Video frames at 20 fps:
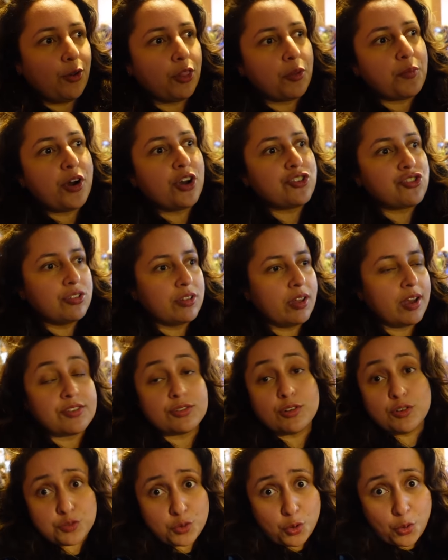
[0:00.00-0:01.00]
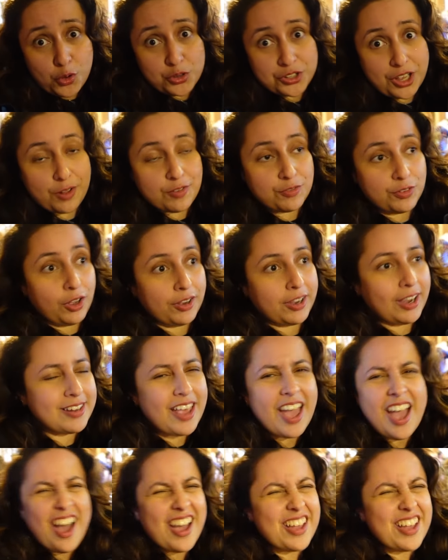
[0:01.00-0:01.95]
all the merchandise, and of course I'll vlog it.